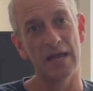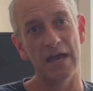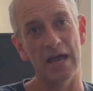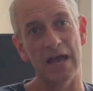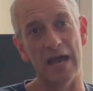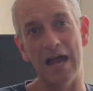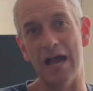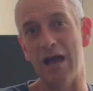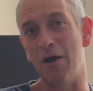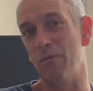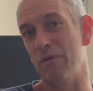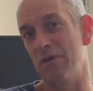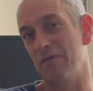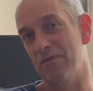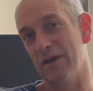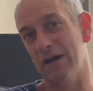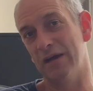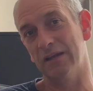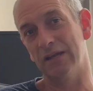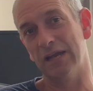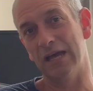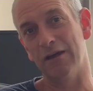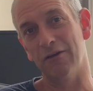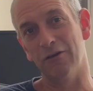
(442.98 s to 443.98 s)
And we
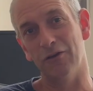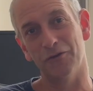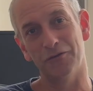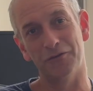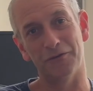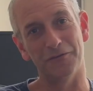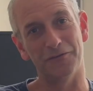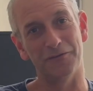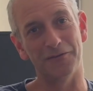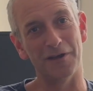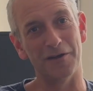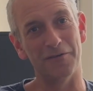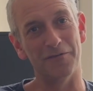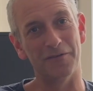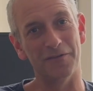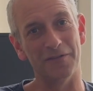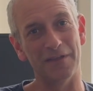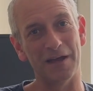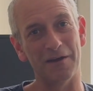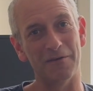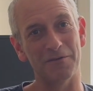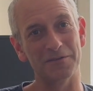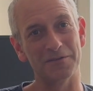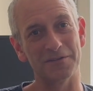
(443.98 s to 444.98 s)
found out lots of stuff, and
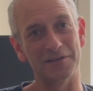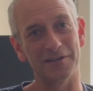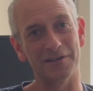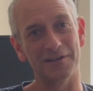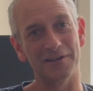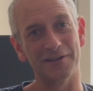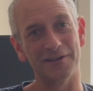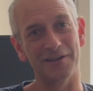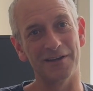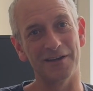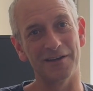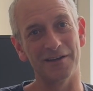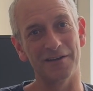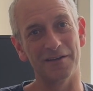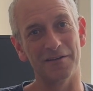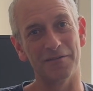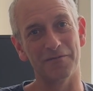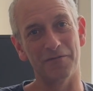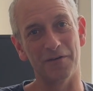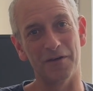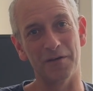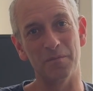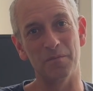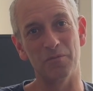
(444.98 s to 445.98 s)
that was a
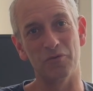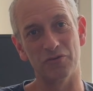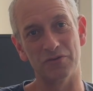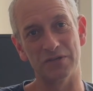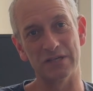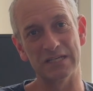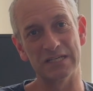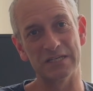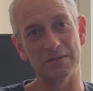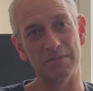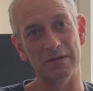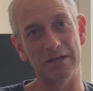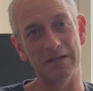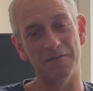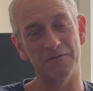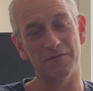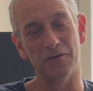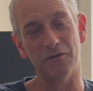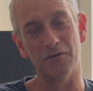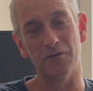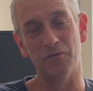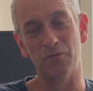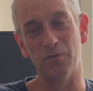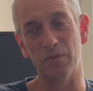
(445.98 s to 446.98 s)
fun project to be
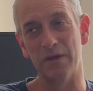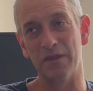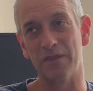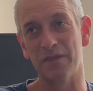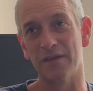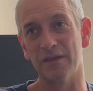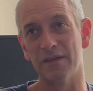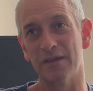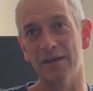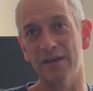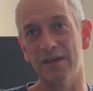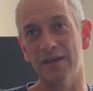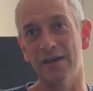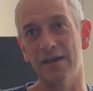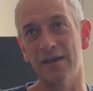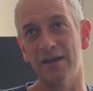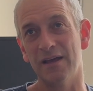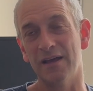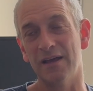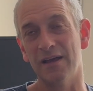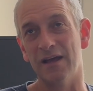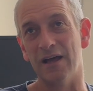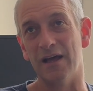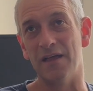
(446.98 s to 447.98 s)
involved with.
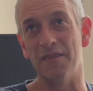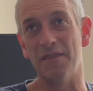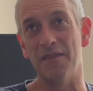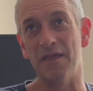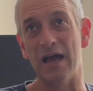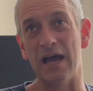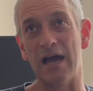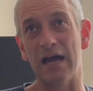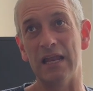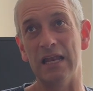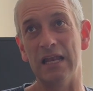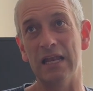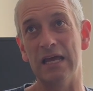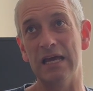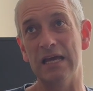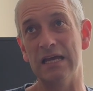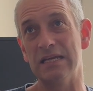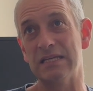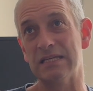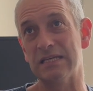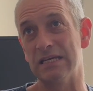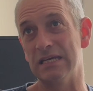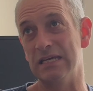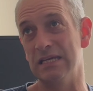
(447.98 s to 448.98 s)
And that
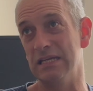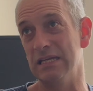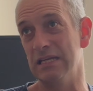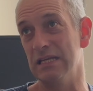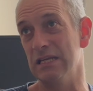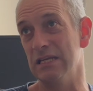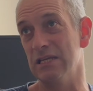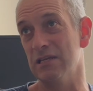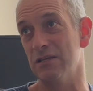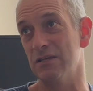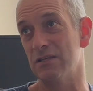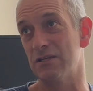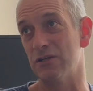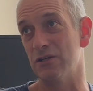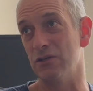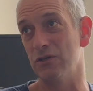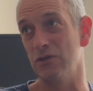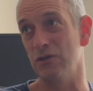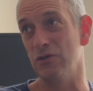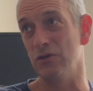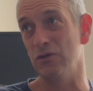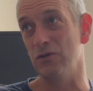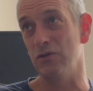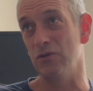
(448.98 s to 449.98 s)
led
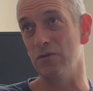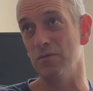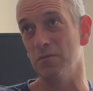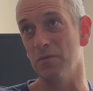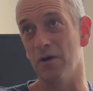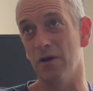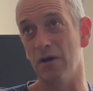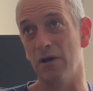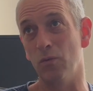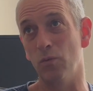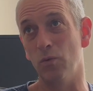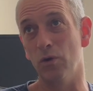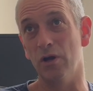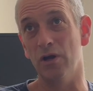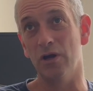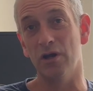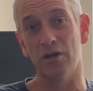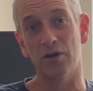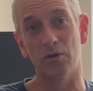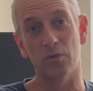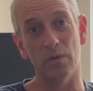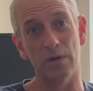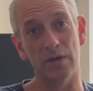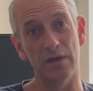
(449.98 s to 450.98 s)
into my
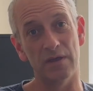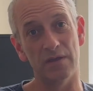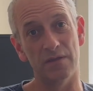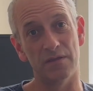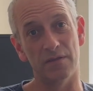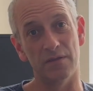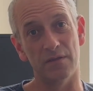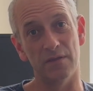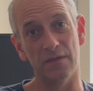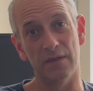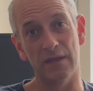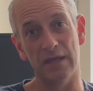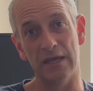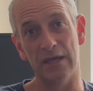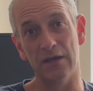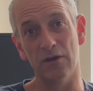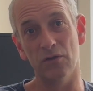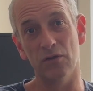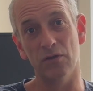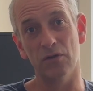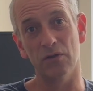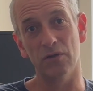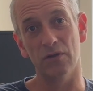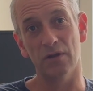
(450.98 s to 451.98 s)
work with
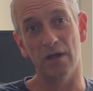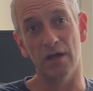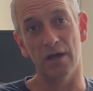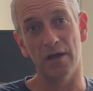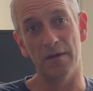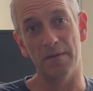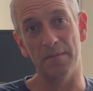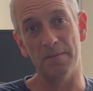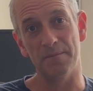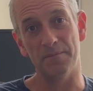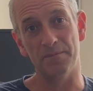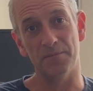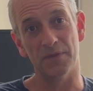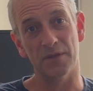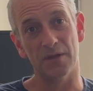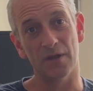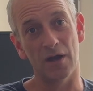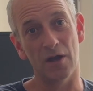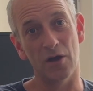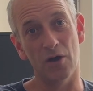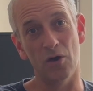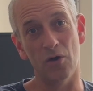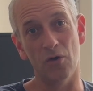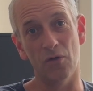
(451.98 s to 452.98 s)
Neil
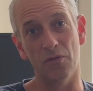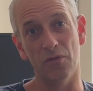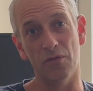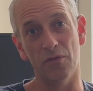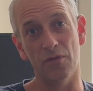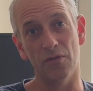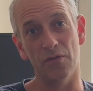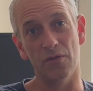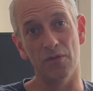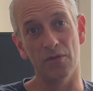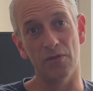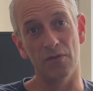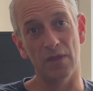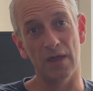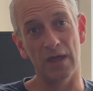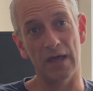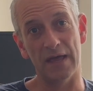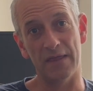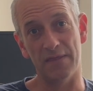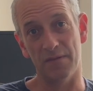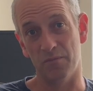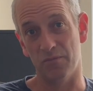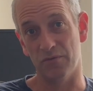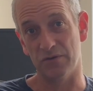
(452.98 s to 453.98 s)

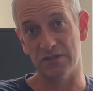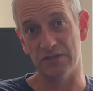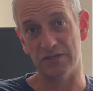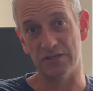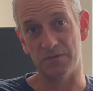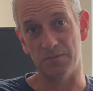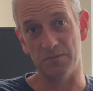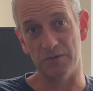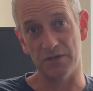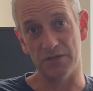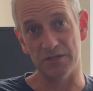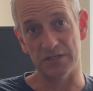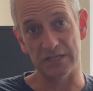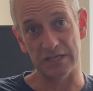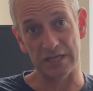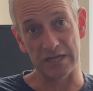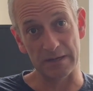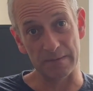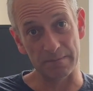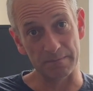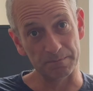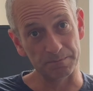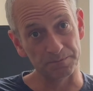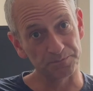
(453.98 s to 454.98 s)
at the British
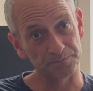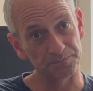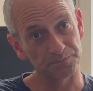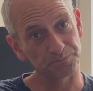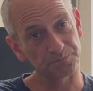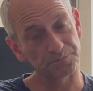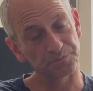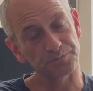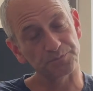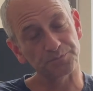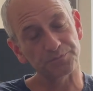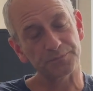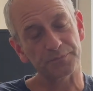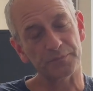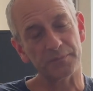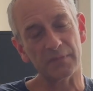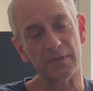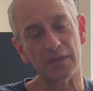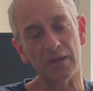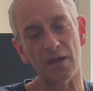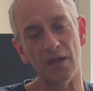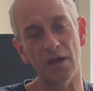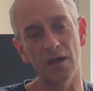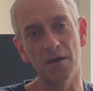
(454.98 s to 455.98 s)
Museum
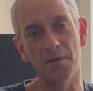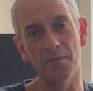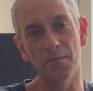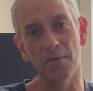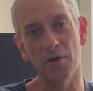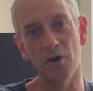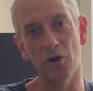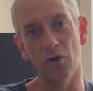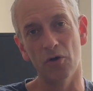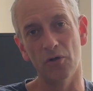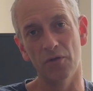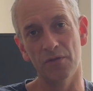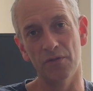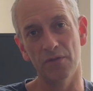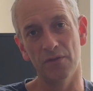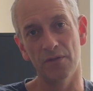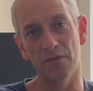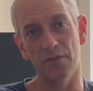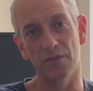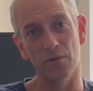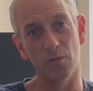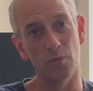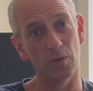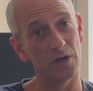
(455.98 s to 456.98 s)

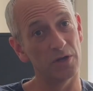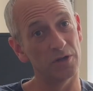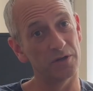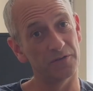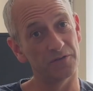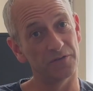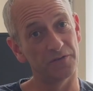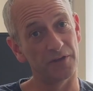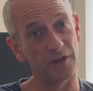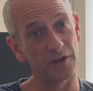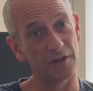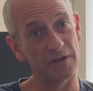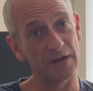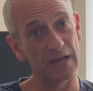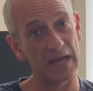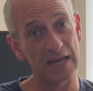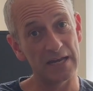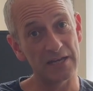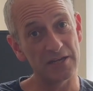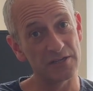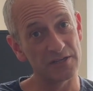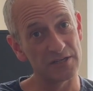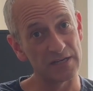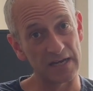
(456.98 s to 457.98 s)
on the World of
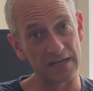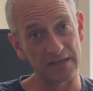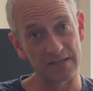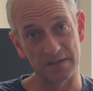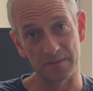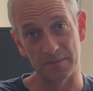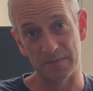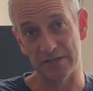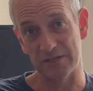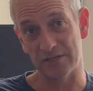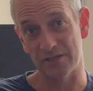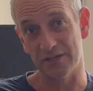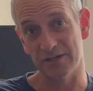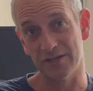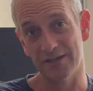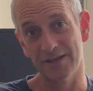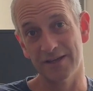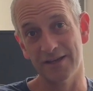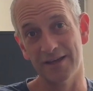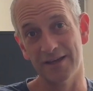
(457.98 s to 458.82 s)
Stonehenge exhibition,